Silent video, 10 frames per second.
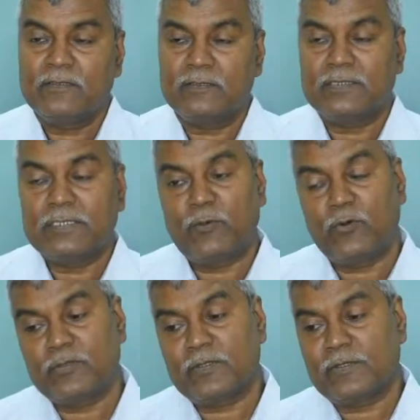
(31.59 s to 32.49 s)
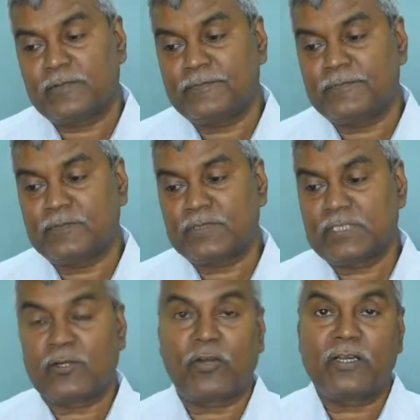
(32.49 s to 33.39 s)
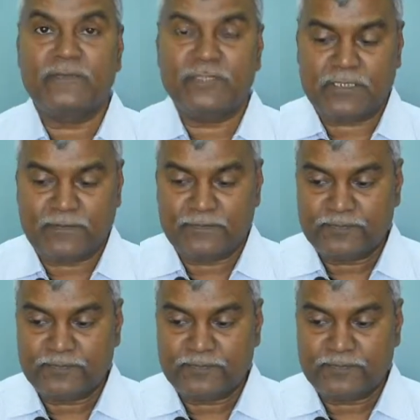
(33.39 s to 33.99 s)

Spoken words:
This is about Sir Ronald Fisher.